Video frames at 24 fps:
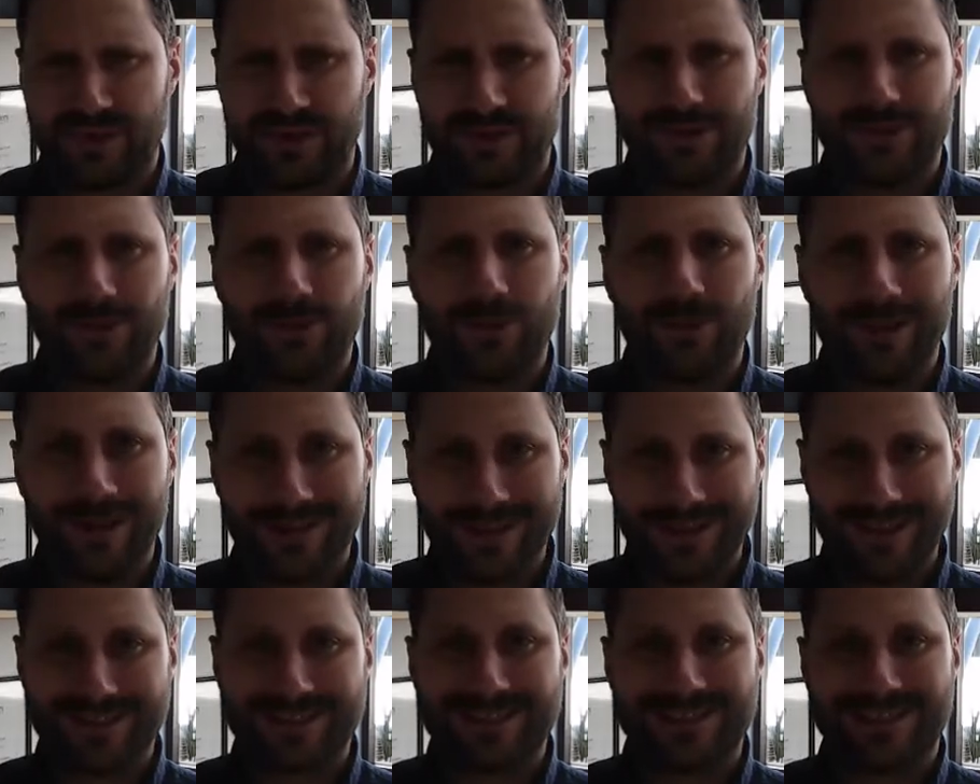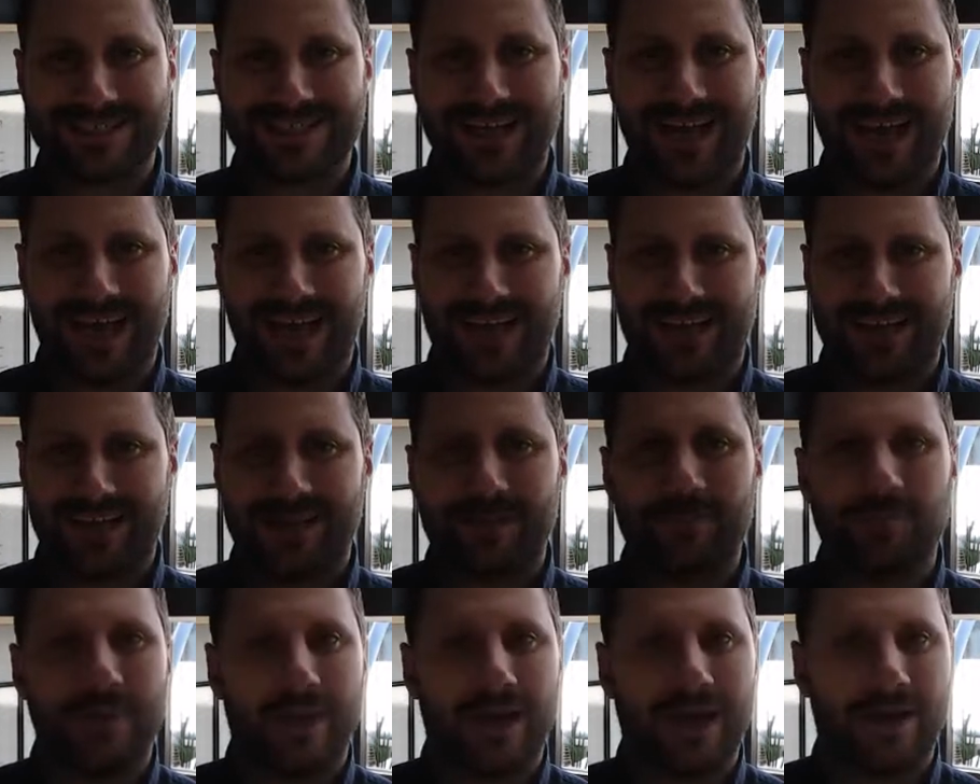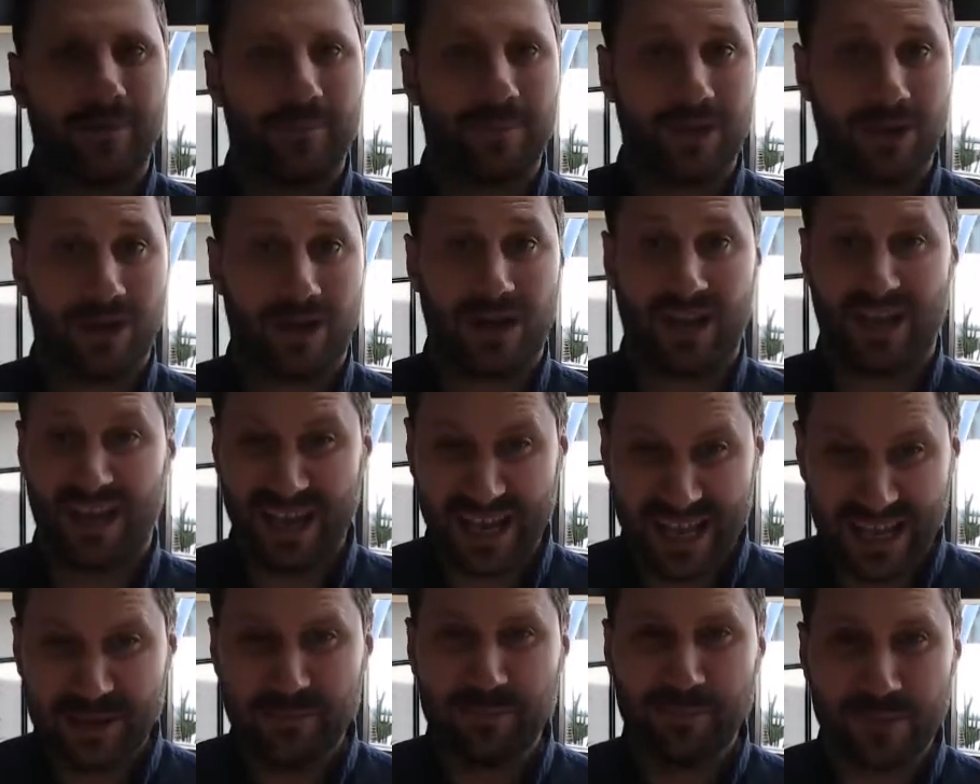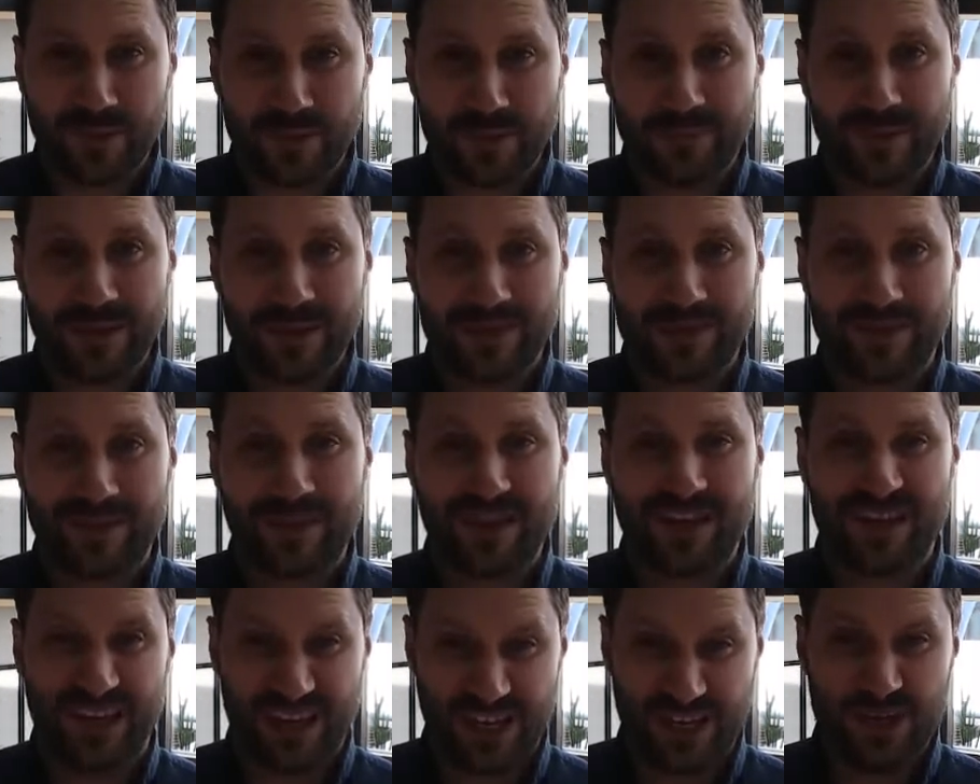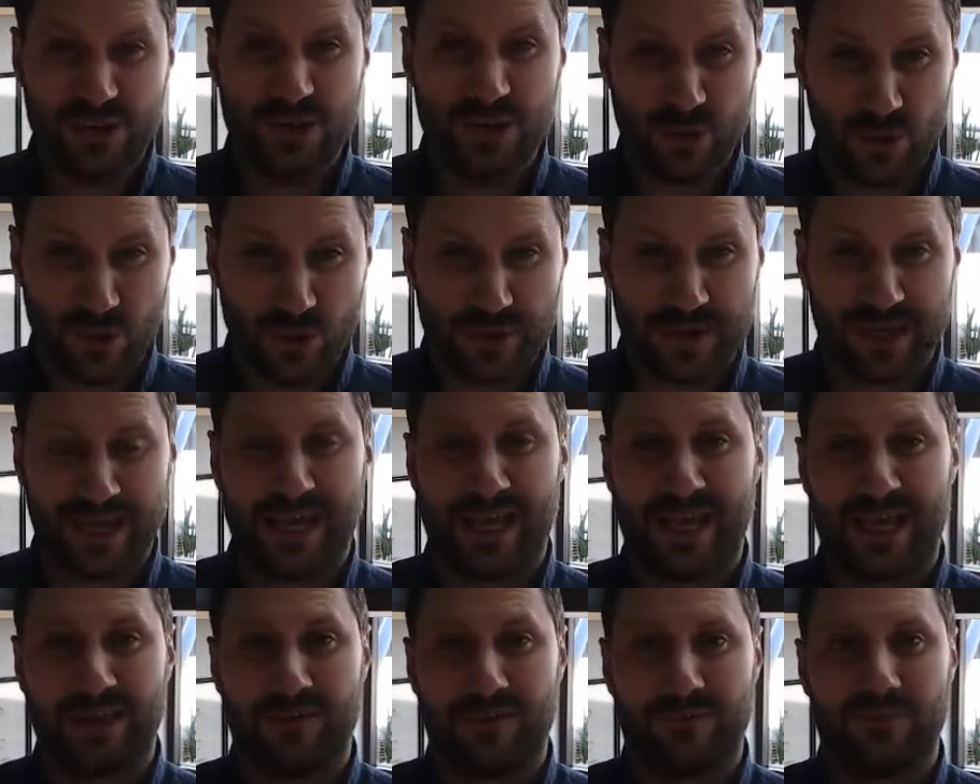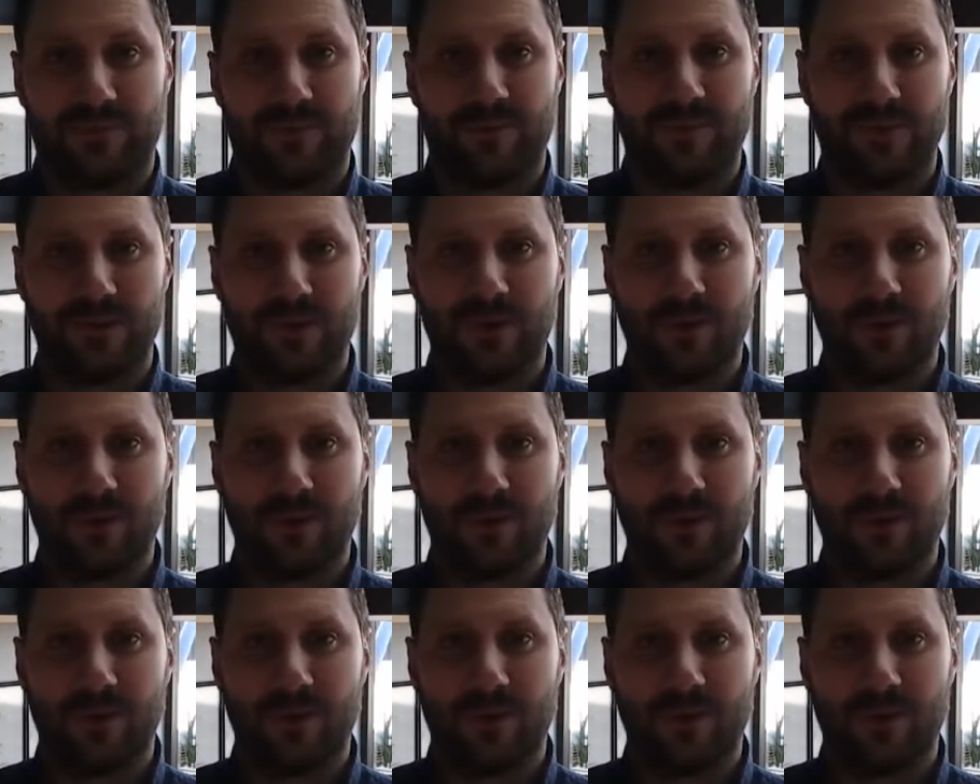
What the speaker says: Where do you start in Power BI, like implementing it in your accounting firm?